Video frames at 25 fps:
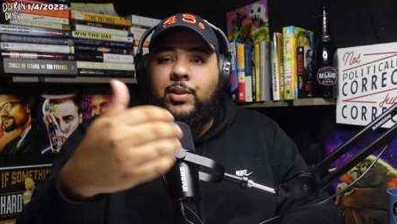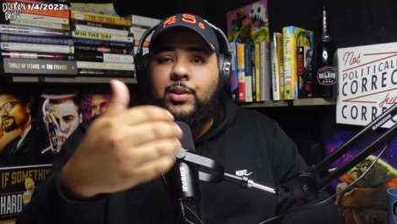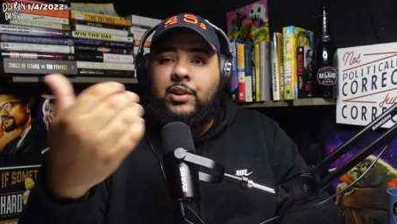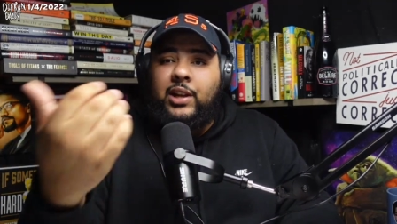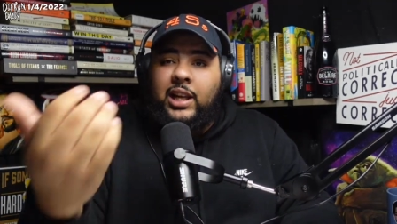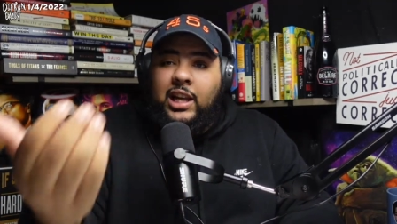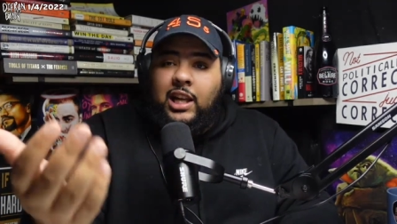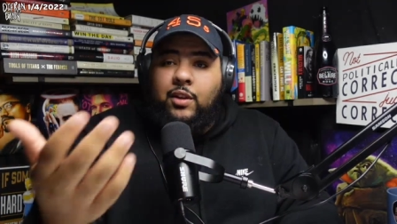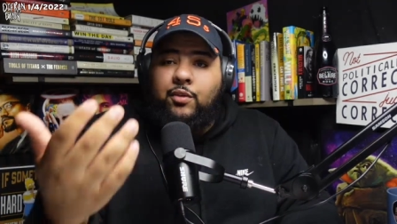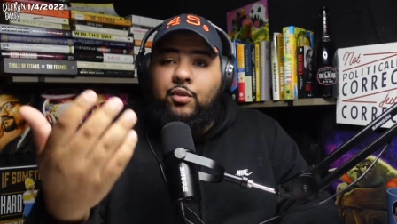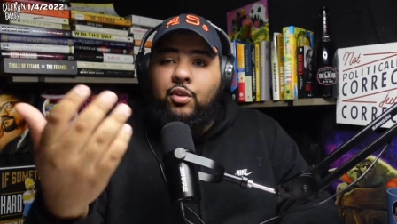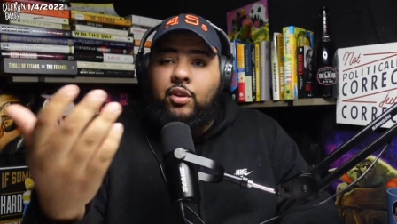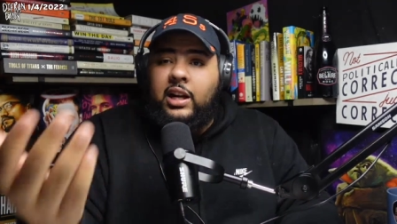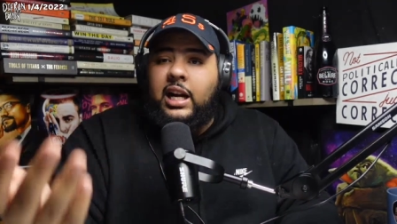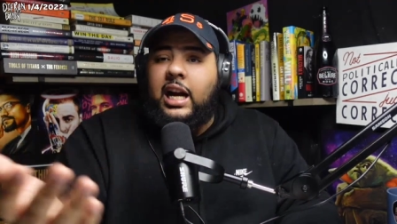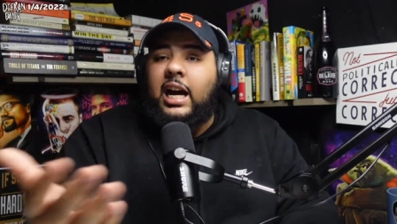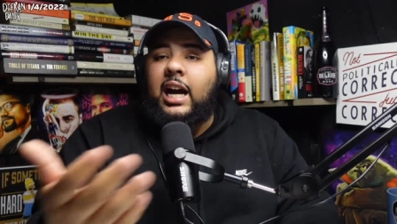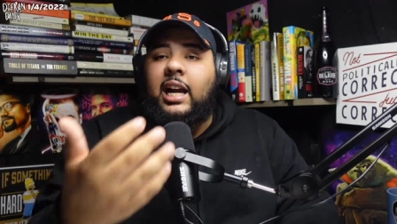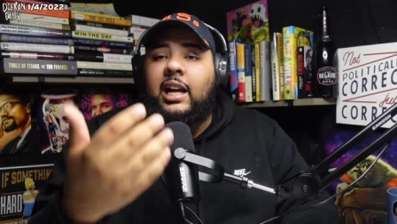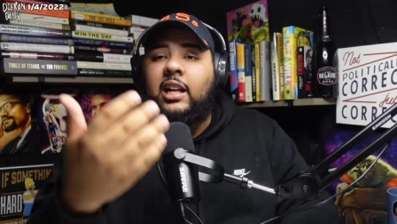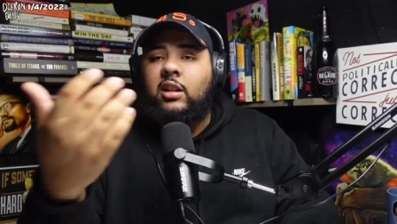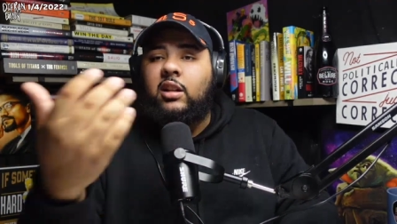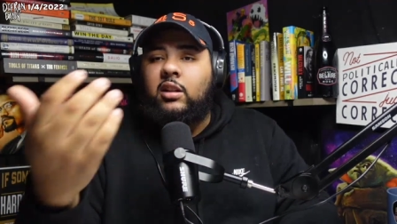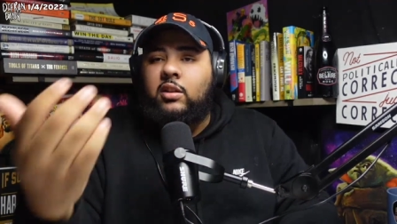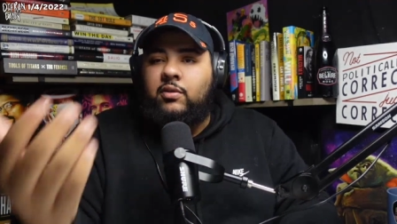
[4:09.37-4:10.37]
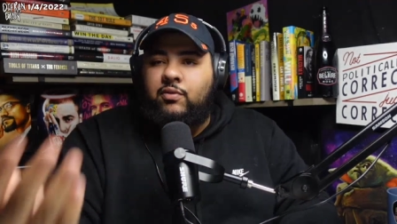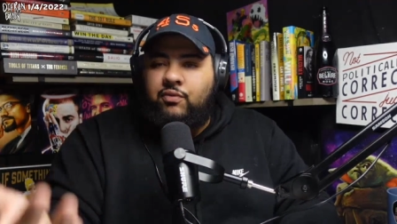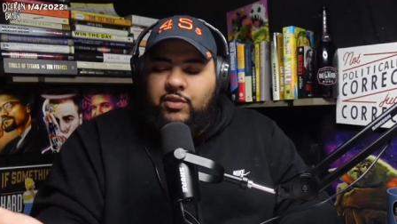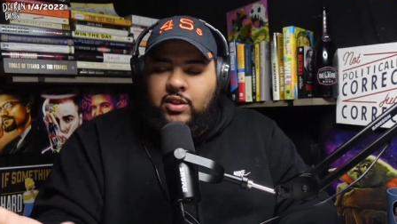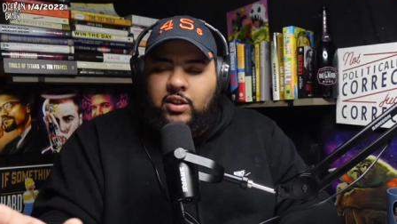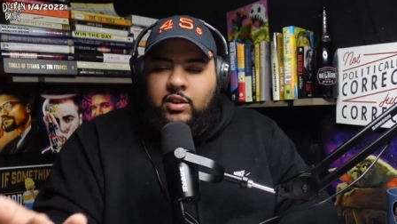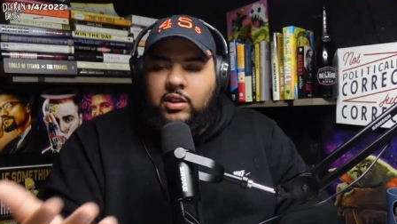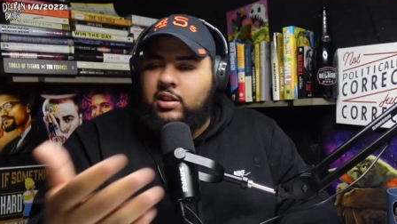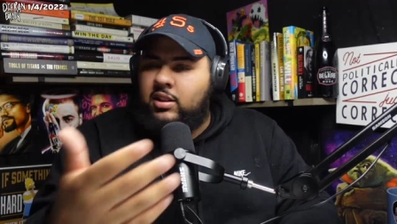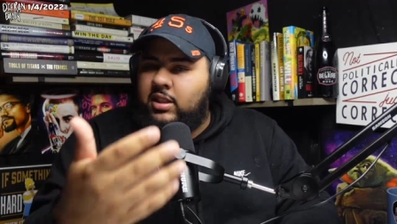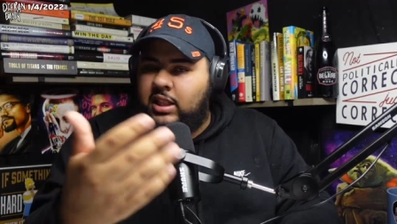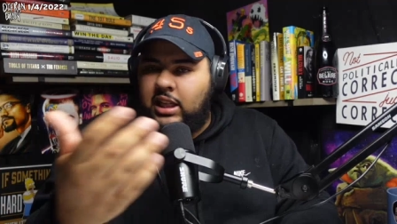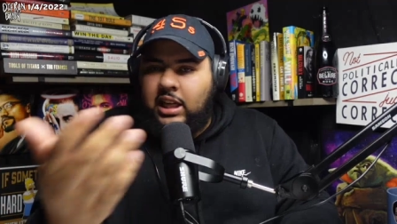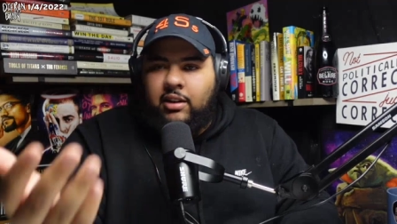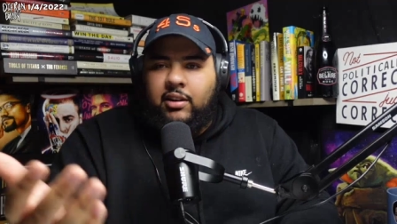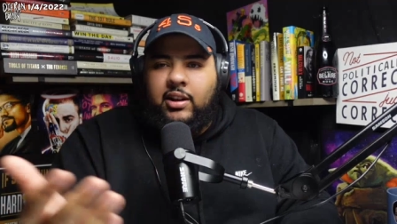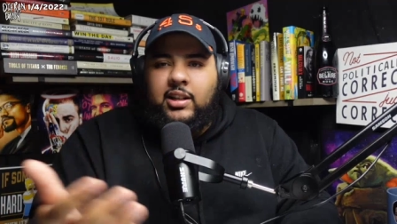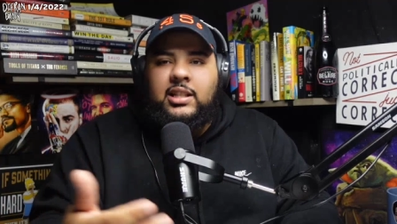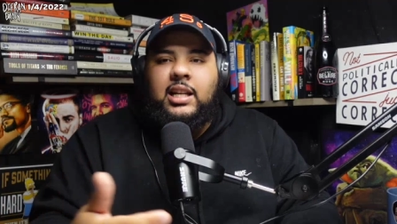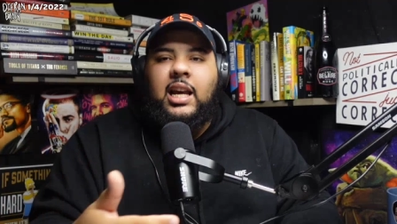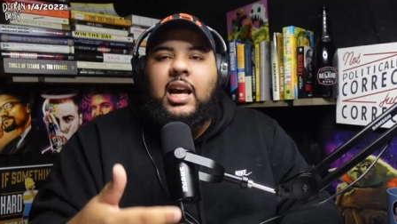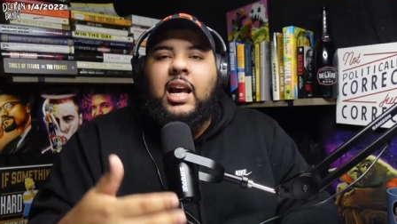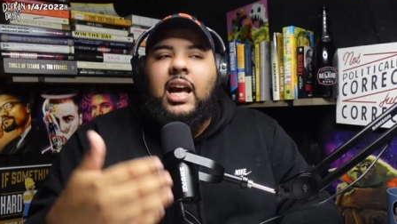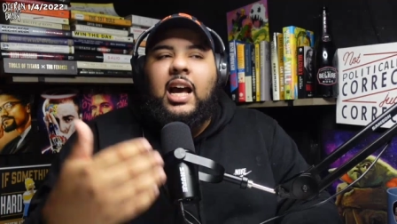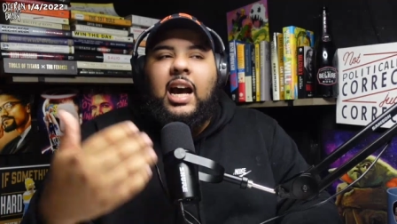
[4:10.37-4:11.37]
evil guy in the series,
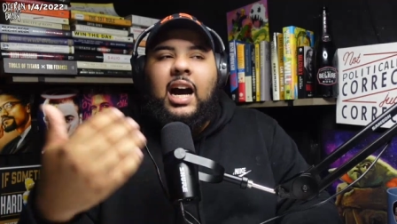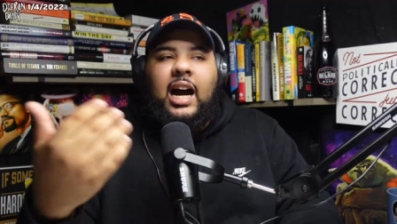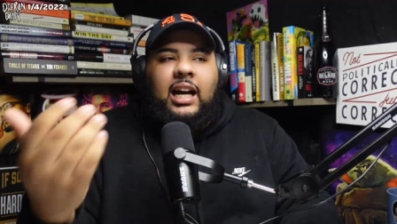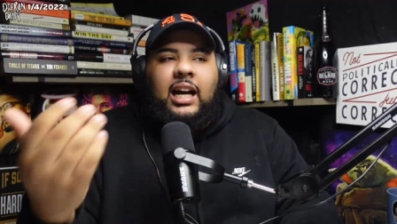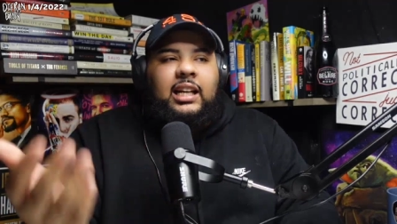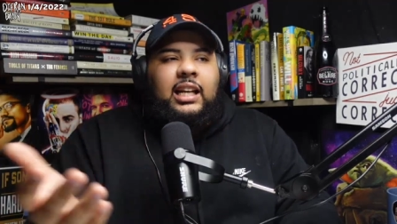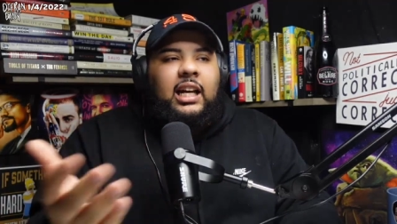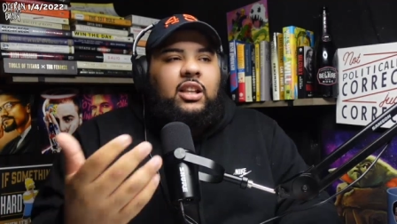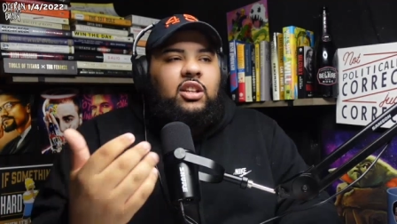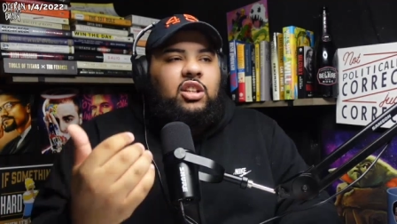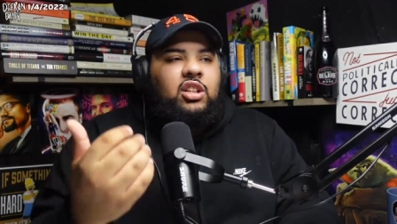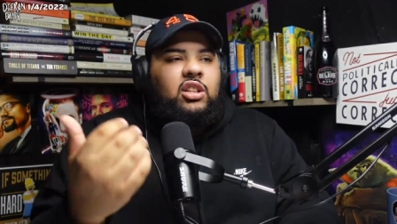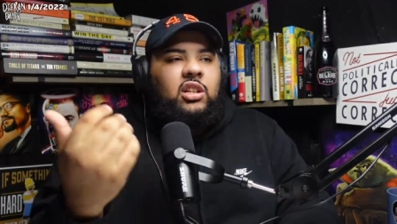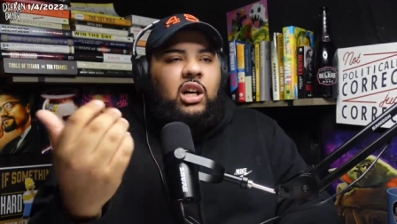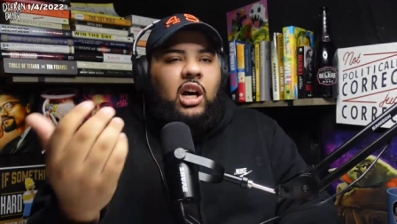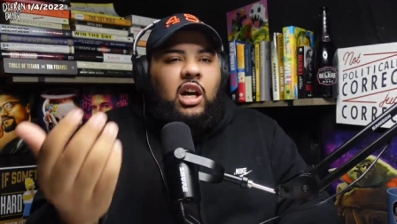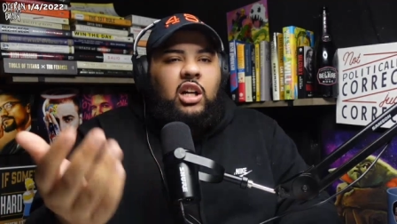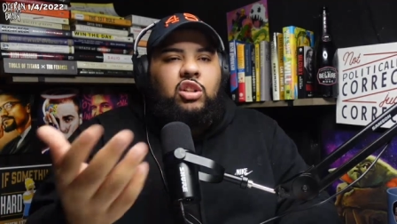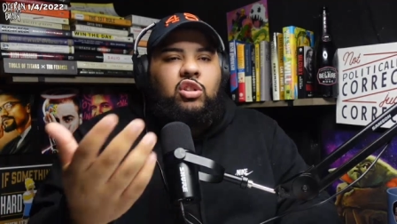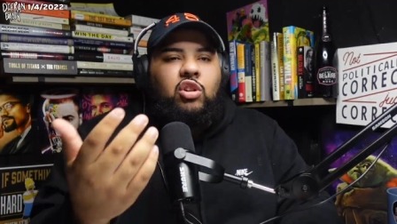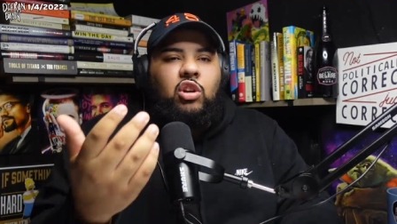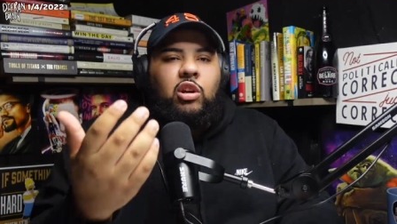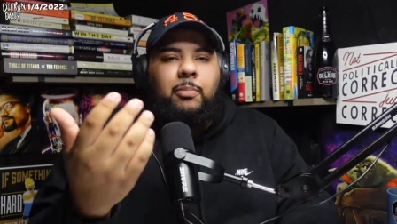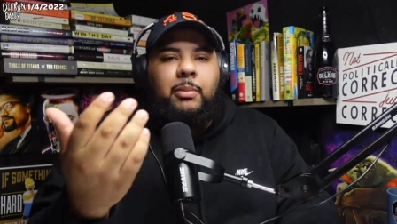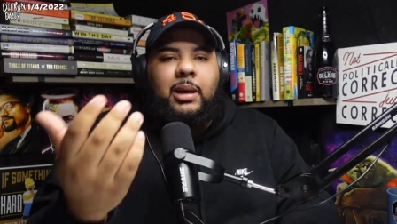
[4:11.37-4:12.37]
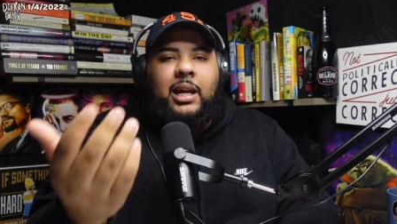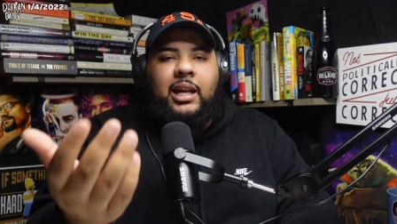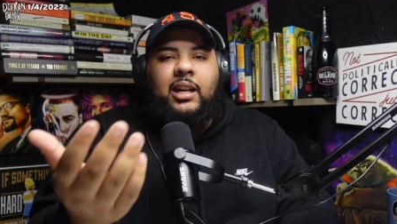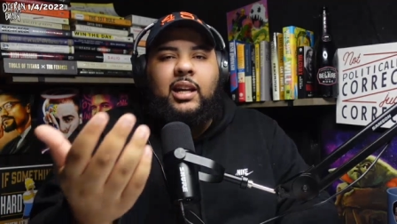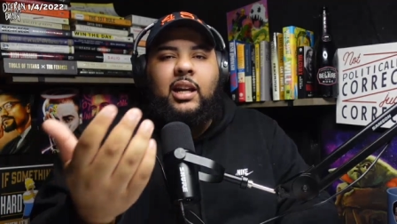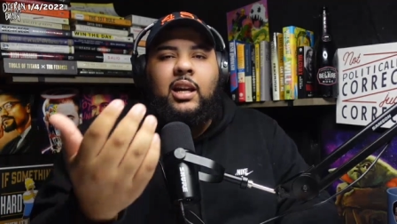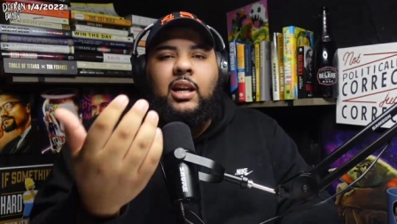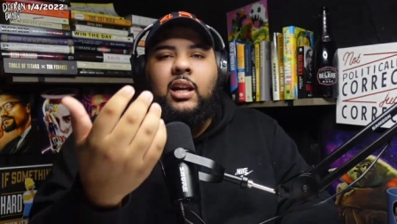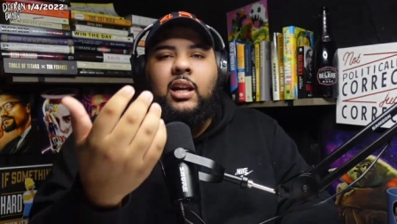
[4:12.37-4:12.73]
I doubt that she's also going to make